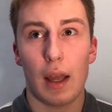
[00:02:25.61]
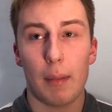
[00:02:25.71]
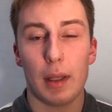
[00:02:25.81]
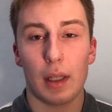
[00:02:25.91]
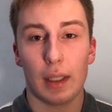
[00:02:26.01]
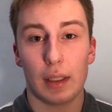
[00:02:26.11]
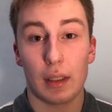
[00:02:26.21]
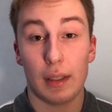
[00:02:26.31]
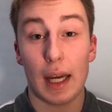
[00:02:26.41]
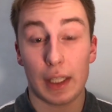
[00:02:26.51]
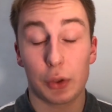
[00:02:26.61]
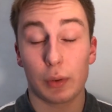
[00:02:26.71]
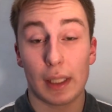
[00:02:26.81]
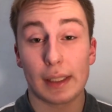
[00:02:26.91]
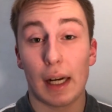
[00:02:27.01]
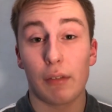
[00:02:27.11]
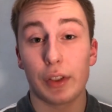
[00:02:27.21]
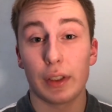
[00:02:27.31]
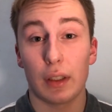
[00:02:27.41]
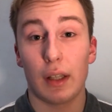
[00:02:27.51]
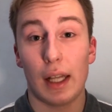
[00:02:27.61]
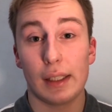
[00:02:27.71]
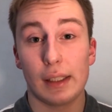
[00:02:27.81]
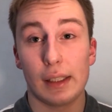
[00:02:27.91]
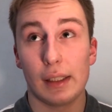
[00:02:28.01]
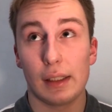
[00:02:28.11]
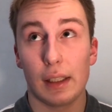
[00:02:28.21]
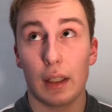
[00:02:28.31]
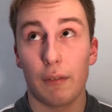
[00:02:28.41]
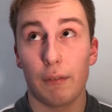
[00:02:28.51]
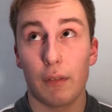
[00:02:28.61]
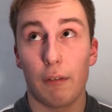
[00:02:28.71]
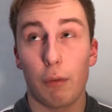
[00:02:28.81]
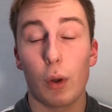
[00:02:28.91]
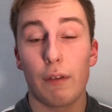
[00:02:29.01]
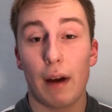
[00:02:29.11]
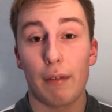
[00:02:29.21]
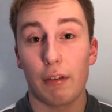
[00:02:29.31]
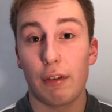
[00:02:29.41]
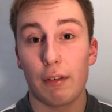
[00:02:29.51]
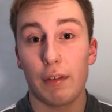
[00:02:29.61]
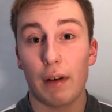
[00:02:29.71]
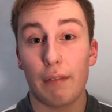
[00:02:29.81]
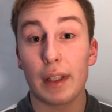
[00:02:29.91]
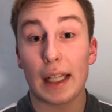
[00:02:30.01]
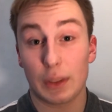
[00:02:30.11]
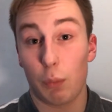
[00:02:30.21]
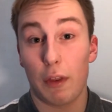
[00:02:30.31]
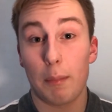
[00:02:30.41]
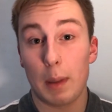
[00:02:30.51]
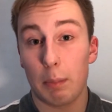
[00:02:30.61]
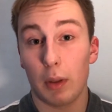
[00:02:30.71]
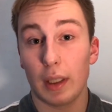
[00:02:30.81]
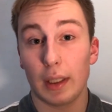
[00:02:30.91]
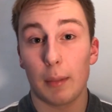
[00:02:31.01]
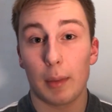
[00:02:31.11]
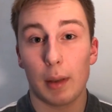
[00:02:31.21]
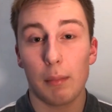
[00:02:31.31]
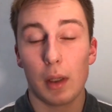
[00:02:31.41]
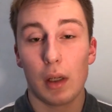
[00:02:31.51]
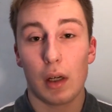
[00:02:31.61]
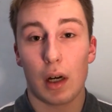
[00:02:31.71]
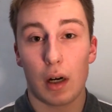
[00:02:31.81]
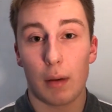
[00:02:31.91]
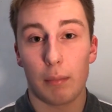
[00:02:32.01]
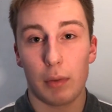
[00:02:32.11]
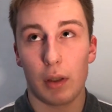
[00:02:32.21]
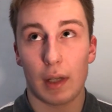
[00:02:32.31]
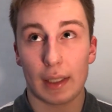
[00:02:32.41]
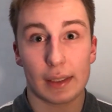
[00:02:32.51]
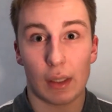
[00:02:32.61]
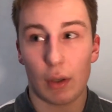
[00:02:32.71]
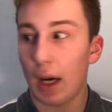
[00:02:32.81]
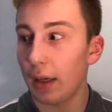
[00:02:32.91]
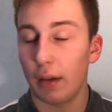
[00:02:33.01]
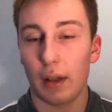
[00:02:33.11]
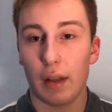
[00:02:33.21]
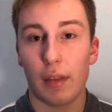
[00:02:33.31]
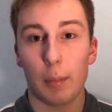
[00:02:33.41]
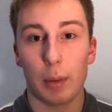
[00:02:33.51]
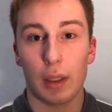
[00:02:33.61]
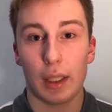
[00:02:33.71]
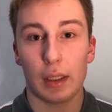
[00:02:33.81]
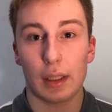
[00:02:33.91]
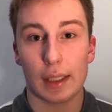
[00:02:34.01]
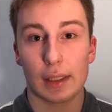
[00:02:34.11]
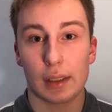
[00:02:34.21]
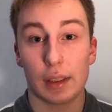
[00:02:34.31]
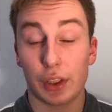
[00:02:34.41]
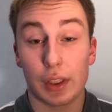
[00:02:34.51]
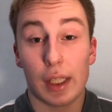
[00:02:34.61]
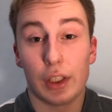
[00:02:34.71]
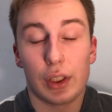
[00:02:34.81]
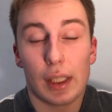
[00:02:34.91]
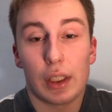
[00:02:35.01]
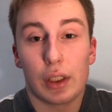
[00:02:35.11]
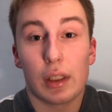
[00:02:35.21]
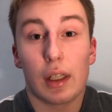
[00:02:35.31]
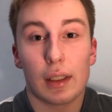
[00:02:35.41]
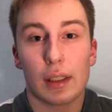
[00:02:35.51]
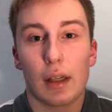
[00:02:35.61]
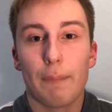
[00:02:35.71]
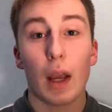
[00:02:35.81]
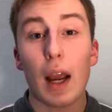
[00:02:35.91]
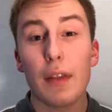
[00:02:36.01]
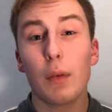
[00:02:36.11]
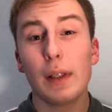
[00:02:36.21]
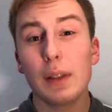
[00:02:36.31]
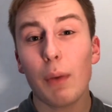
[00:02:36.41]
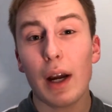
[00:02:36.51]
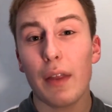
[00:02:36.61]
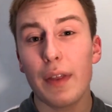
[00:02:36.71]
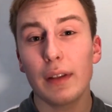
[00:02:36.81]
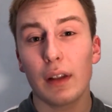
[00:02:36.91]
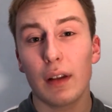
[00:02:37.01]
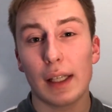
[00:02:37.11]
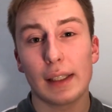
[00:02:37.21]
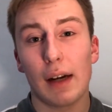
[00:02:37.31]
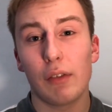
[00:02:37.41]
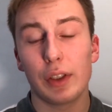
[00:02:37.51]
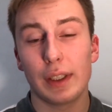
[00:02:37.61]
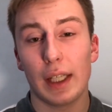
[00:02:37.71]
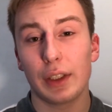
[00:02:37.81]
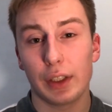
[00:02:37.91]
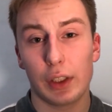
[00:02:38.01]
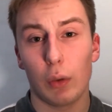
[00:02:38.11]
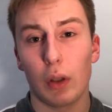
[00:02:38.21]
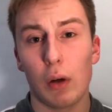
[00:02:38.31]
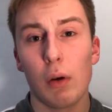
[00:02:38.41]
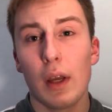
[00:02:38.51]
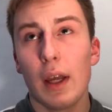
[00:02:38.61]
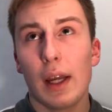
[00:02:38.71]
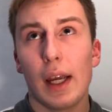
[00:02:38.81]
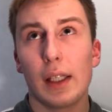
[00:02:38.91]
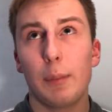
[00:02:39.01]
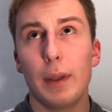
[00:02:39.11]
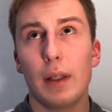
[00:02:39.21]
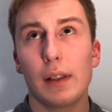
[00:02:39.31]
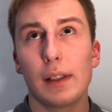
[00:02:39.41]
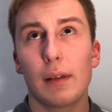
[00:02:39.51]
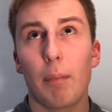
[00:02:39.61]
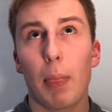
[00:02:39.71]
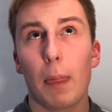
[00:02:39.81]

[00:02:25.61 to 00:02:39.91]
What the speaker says: I mean, like the actual test average in the class is like a 45 and a 55, and that's with me pulling them up. Not to sound cocky or anything, but like that's it's just nuts. And the reason why I think the class average is actually so low is because